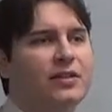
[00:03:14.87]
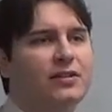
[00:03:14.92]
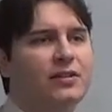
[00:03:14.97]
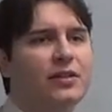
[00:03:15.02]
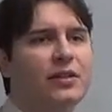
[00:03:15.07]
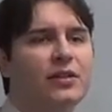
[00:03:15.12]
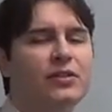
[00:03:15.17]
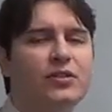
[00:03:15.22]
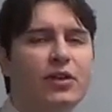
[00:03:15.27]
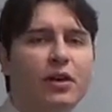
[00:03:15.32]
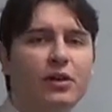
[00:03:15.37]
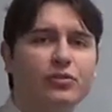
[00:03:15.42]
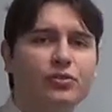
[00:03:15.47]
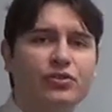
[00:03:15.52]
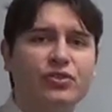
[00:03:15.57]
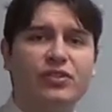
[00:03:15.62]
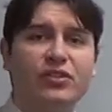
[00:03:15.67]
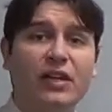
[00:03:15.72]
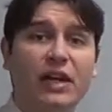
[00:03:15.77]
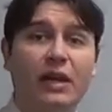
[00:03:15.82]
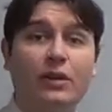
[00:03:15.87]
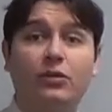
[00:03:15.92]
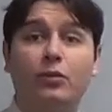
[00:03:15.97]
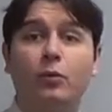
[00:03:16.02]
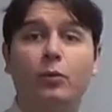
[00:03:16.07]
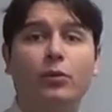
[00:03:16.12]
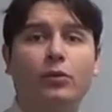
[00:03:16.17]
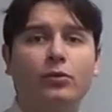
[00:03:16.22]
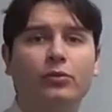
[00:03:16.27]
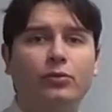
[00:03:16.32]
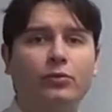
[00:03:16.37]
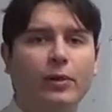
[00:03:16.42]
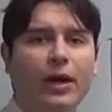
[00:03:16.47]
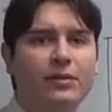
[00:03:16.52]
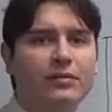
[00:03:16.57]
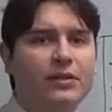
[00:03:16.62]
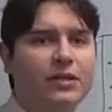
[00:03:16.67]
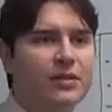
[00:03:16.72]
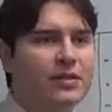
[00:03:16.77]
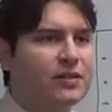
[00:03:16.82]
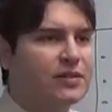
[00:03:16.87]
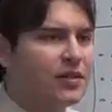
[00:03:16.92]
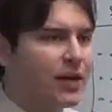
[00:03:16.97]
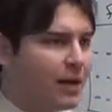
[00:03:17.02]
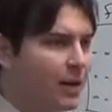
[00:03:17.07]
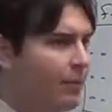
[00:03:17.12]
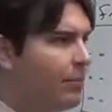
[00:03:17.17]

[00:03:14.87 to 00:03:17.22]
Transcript: it to understand the world around us